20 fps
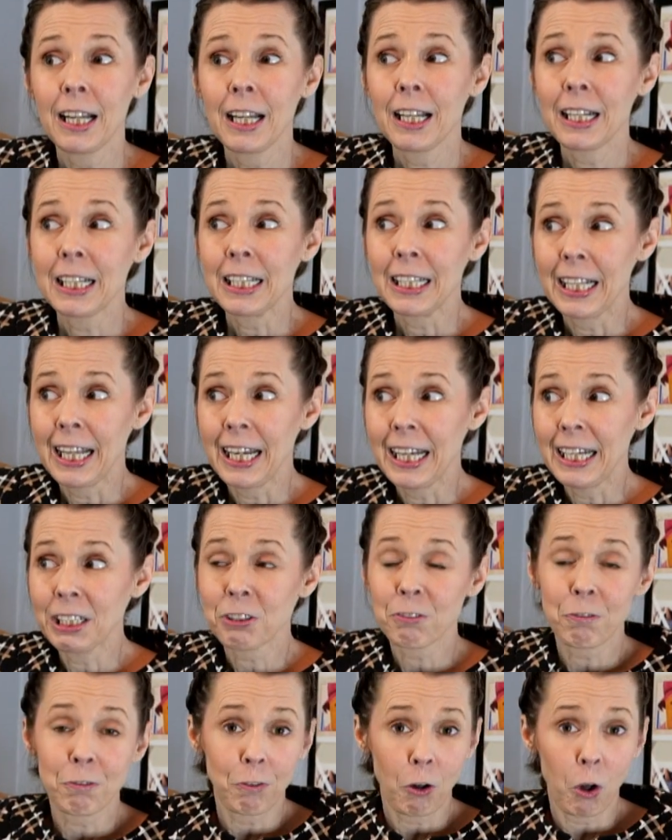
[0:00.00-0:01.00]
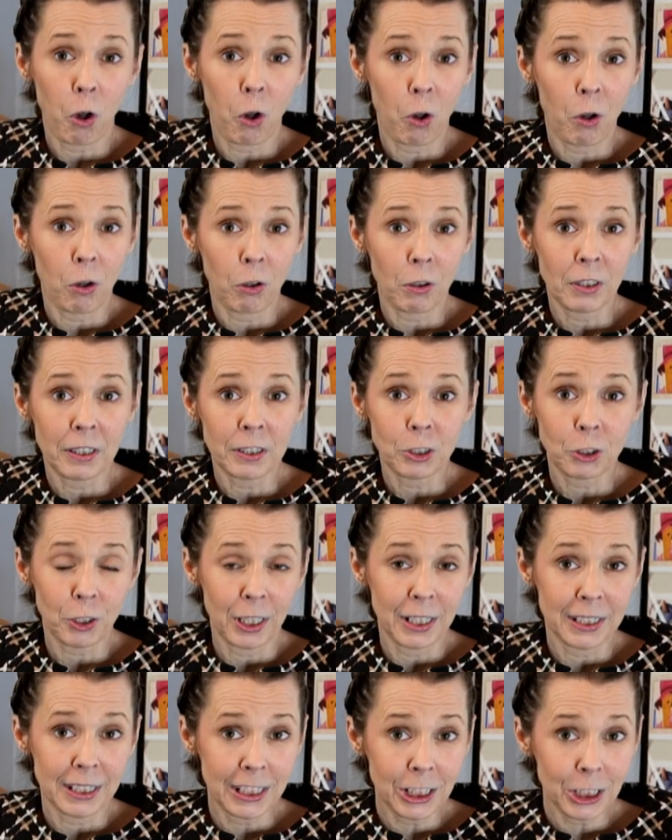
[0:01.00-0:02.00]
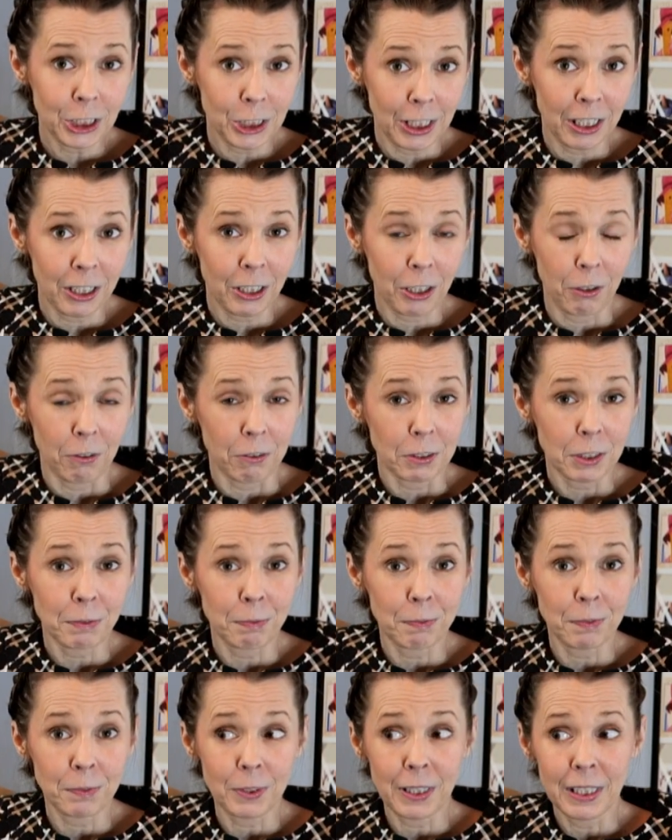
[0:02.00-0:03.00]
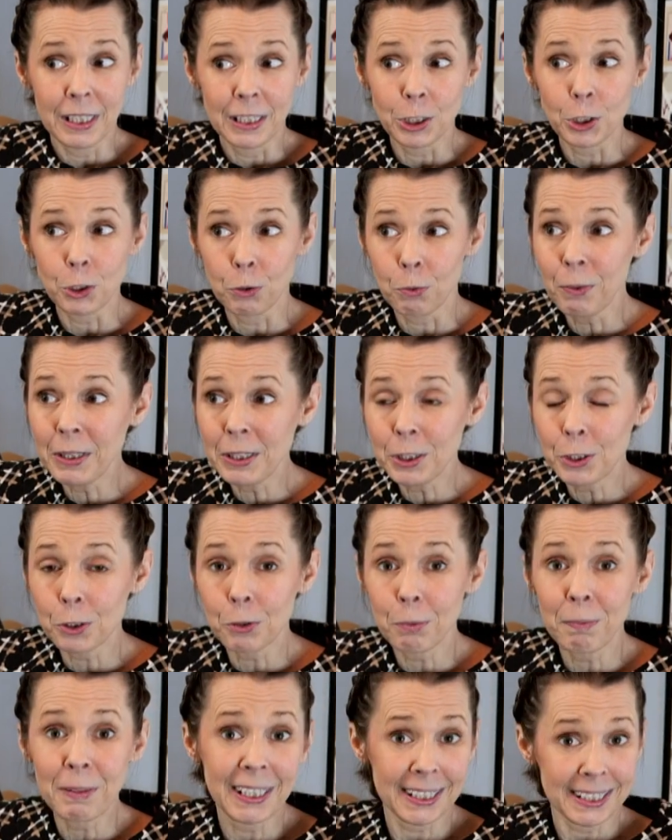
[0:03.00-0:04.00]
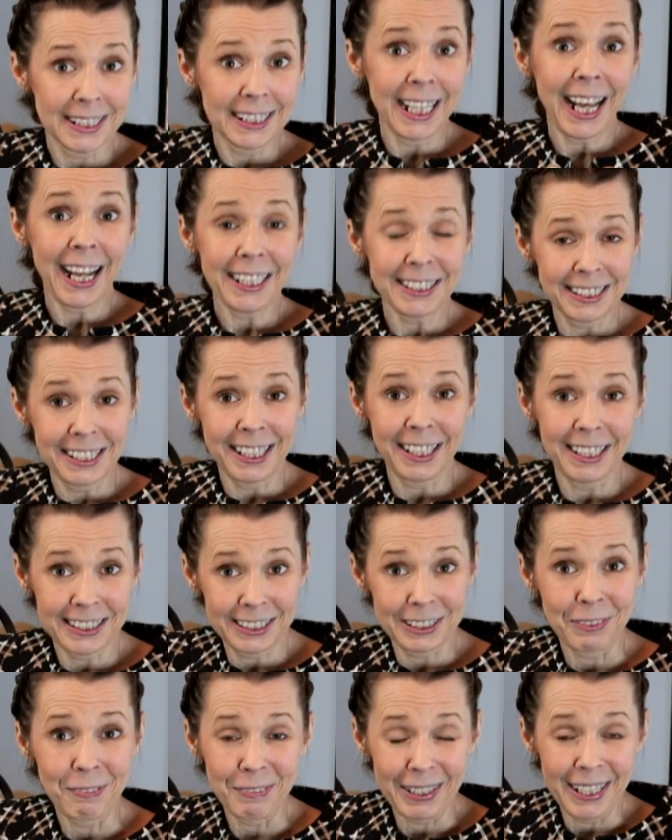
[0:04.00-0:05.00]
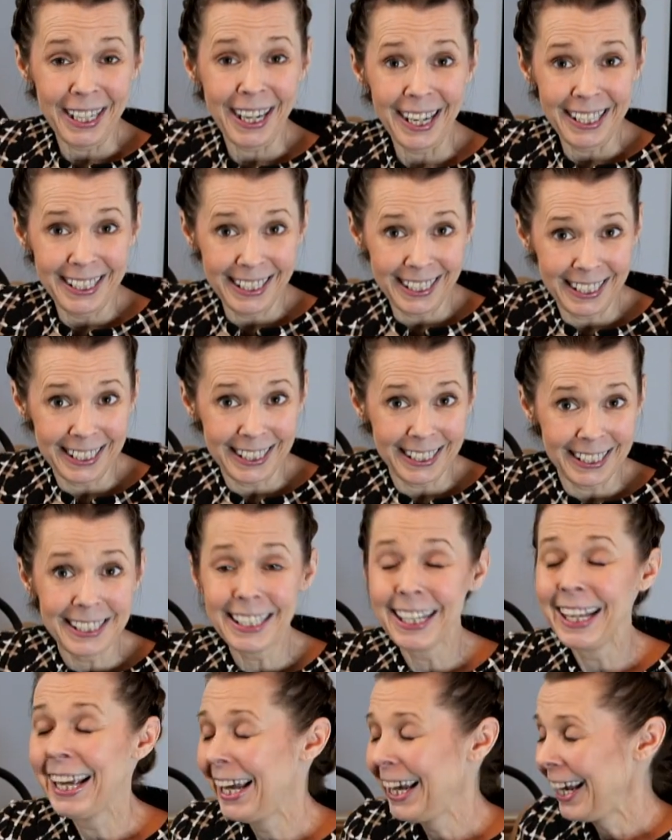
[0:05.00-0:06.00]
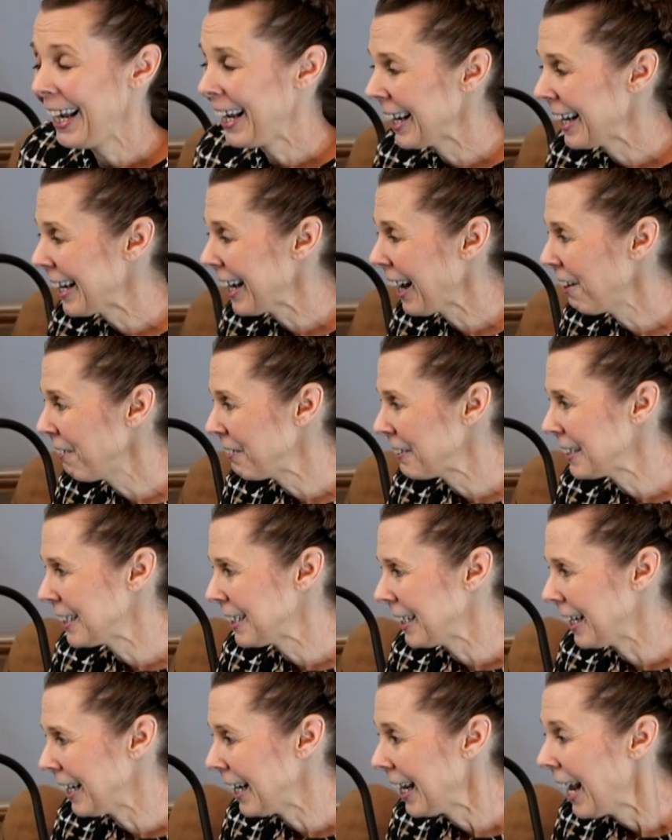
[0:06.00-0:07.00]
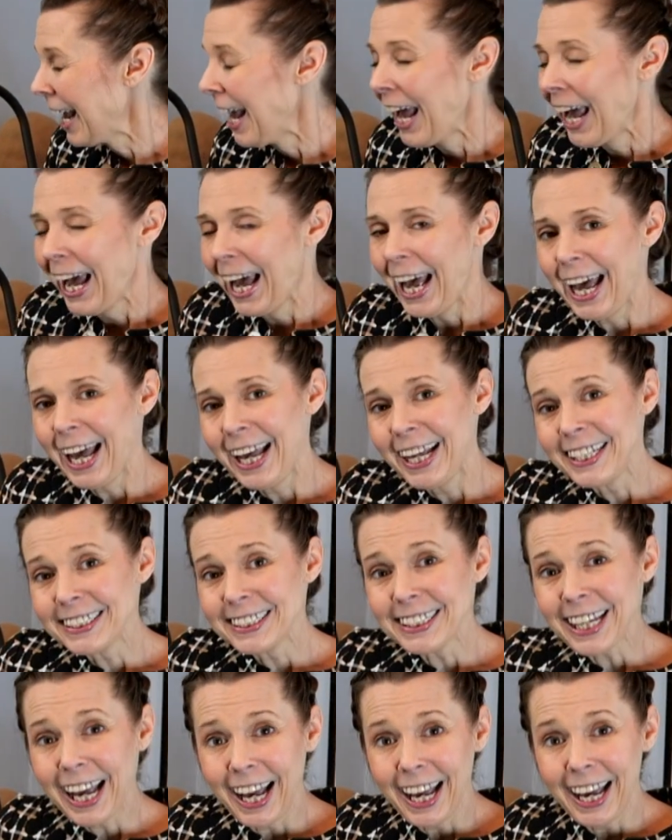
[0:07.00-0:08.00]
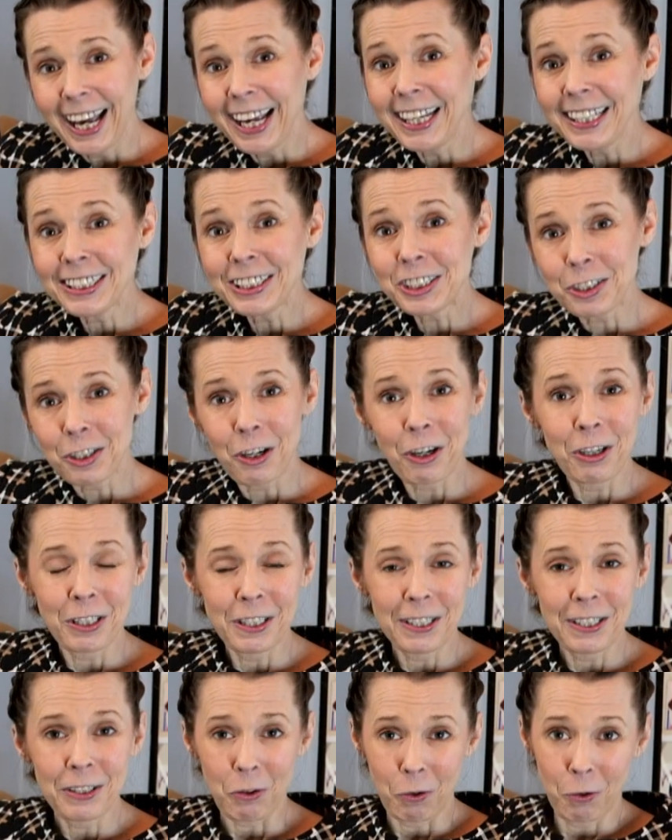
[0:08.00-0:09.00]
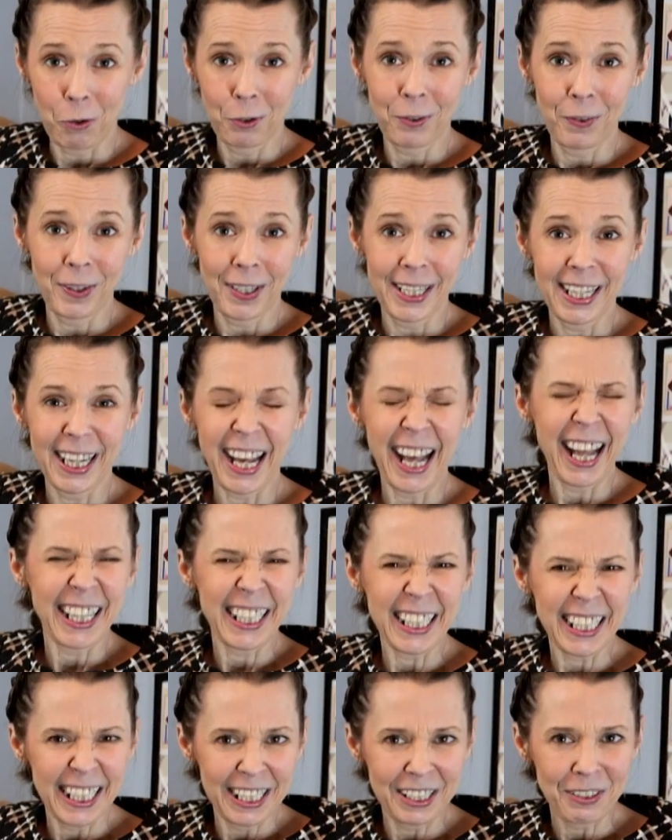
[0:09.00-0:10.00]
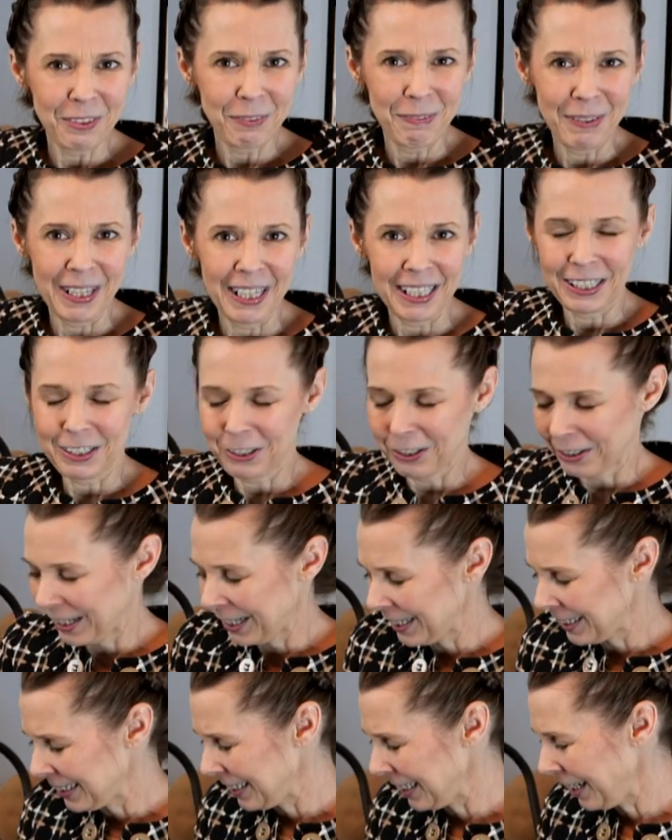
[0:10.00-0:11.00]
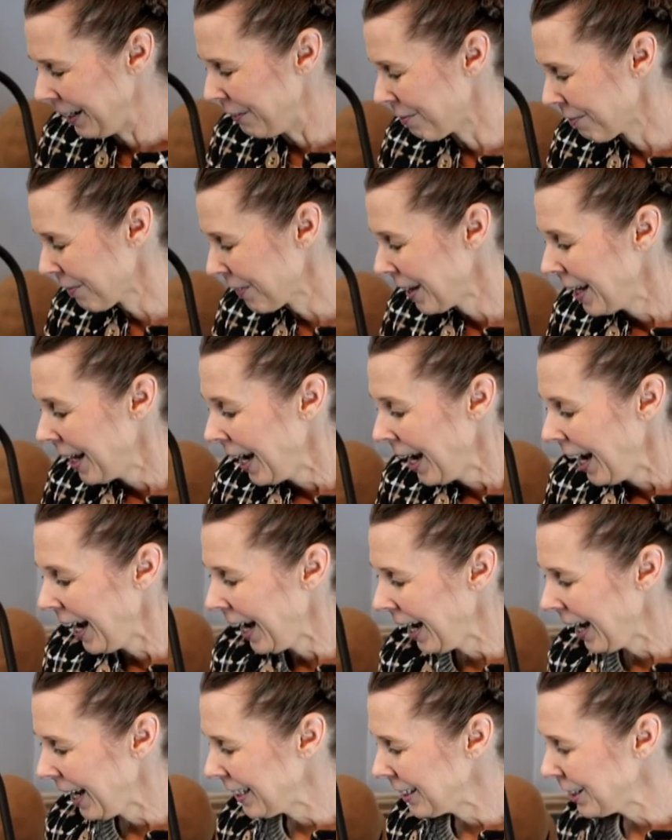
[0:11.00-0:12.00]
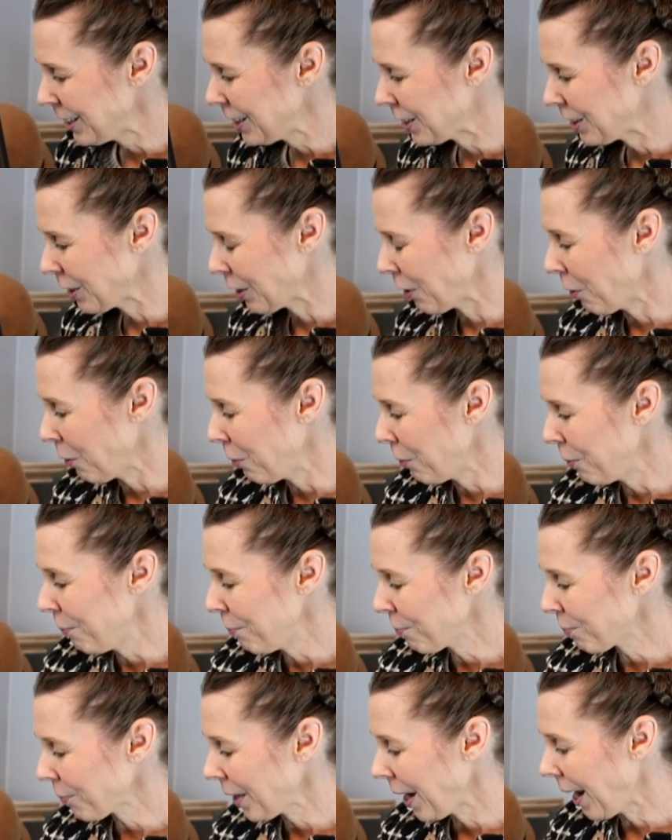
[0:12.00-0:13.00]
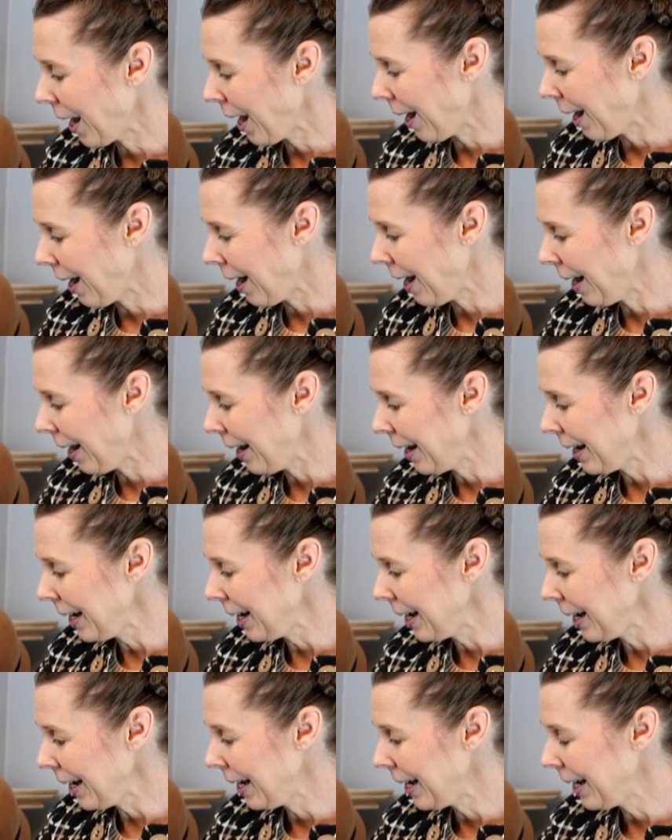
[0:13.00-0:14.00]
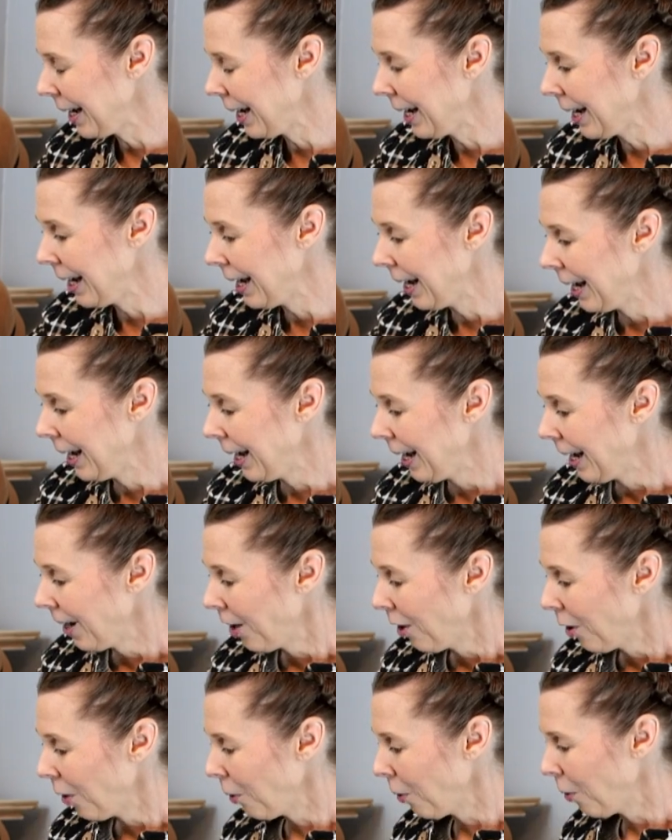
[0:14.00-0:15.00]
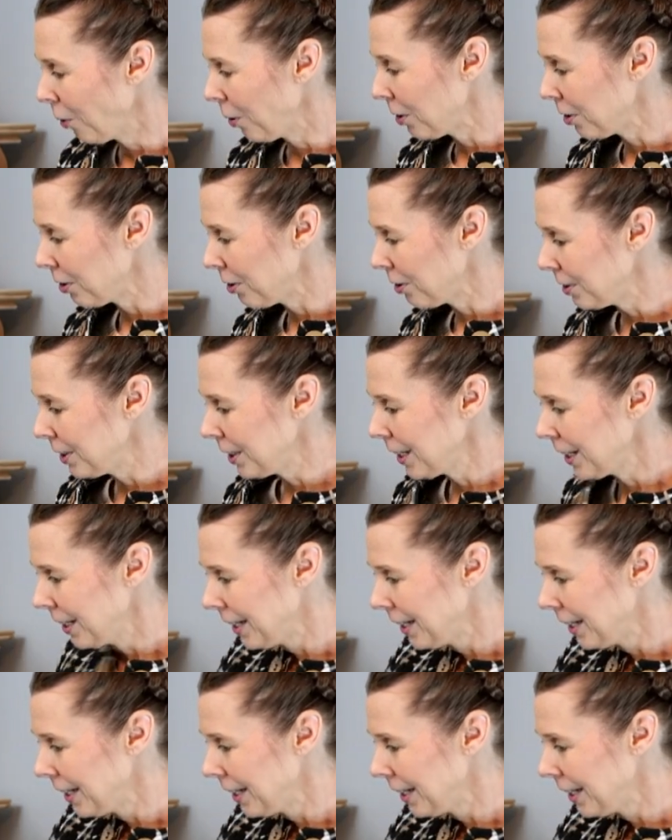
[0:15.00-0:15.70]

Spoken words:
late fall transition clothes into winter because that's not something I needed in Galveston. And I started ordering a little bit crazy. And so I ordered